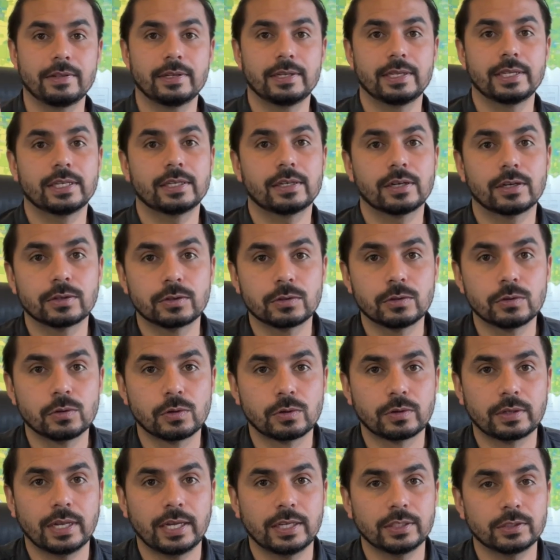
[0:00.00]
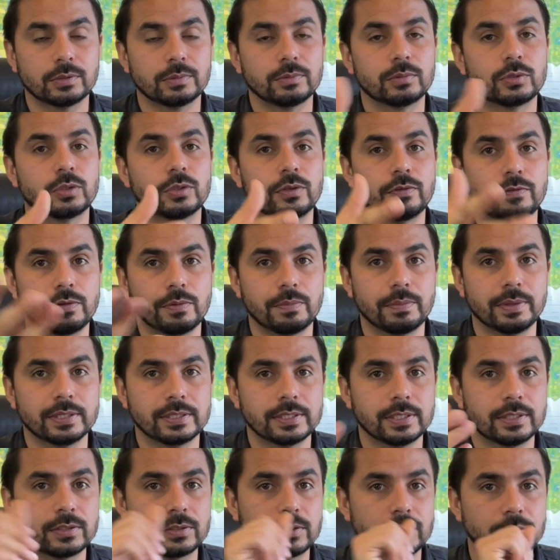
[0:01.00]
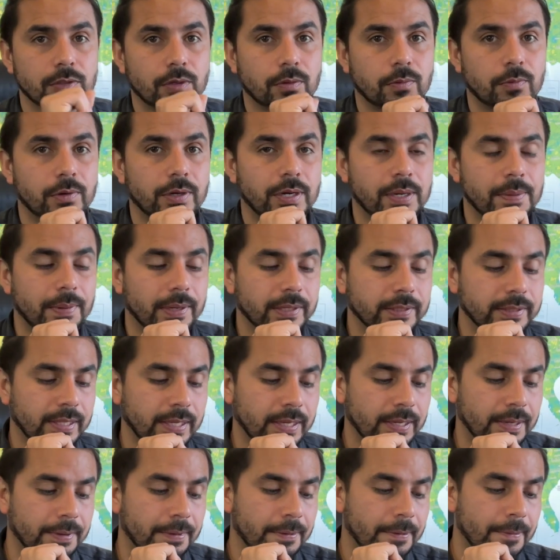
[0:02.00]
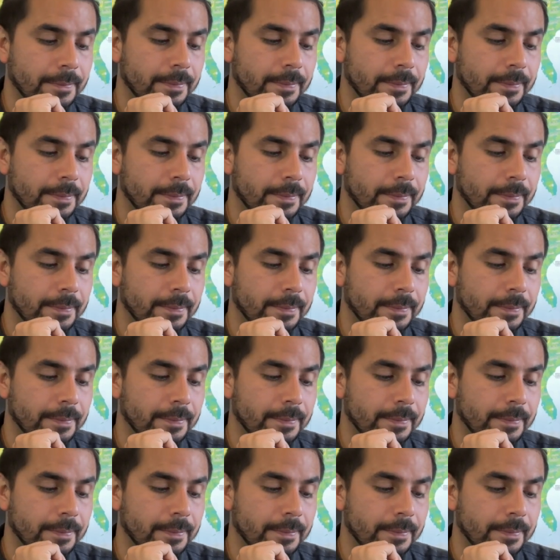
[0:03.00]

a link on Google Classroom too if you miss it. So don't worry about that.